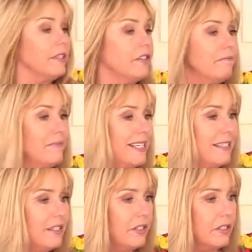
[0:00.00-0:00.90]
to read your
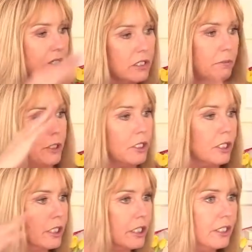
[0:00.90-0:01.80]
messages that come in
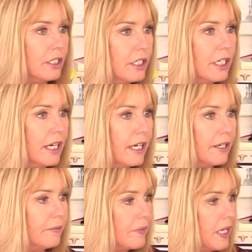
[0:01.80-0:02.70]
like this
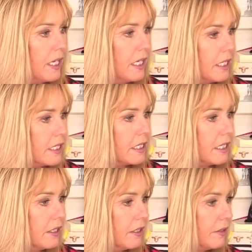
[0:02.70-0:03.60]
today.
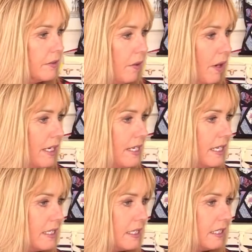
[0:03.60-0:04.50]
So, oh, hi,
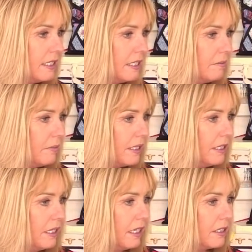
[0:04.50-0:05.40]
Leslie. My
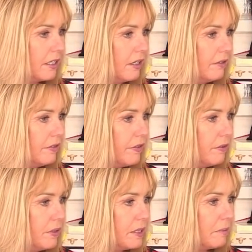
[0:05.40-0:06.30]
cleaner had COVID a
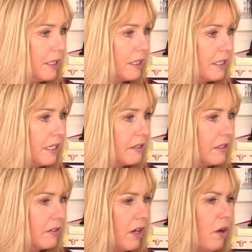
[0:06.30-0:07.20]
few weeks back and now
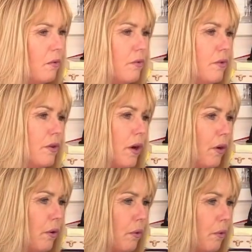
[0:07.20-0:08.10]
has long. Oh,
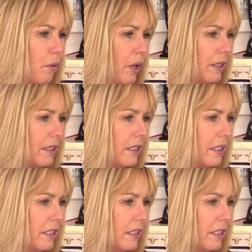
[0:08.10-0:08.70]
no.